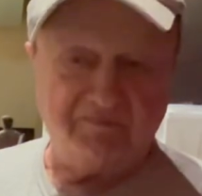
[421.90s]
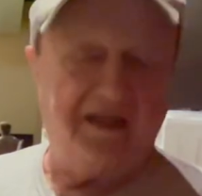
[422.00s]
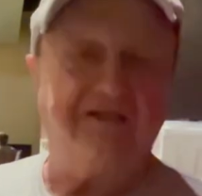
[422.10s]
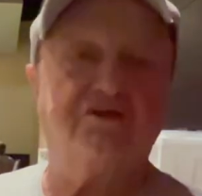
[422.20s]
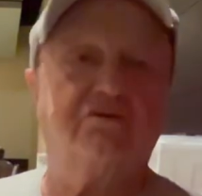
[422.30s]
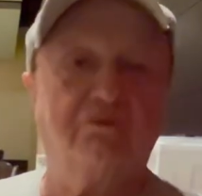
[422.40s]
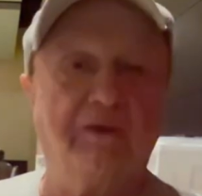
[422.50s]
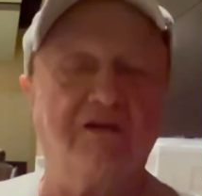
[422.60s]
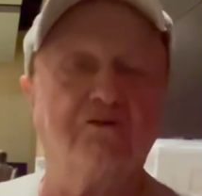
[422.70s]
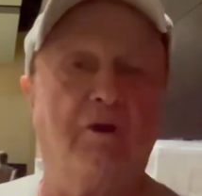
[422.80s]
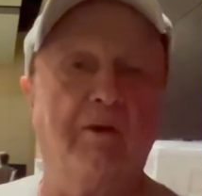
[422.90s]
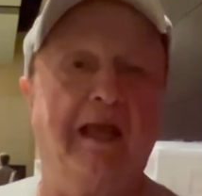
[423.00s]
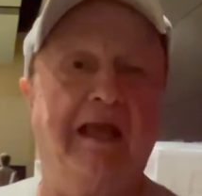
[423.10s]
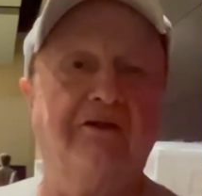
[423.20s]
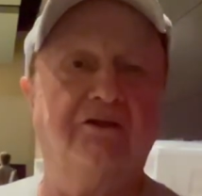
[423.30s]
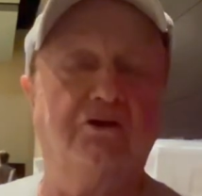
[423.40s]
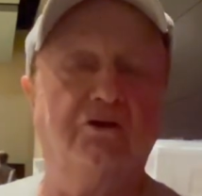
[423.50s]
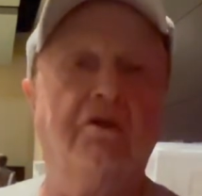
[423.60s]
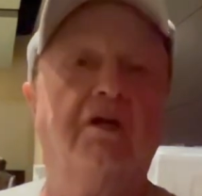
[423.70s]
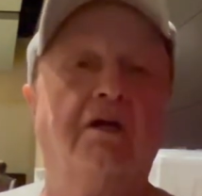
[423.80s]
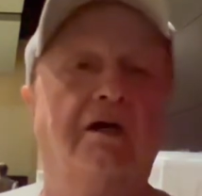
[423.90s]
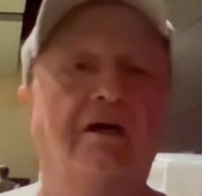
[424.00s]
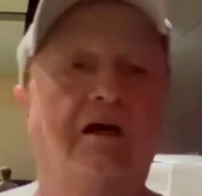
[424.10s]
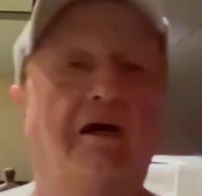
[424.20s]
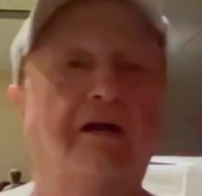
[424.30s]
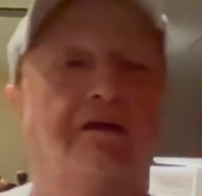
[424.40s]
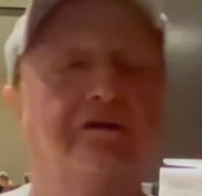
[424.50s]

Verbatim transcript: that's that's what we had to do. Uh,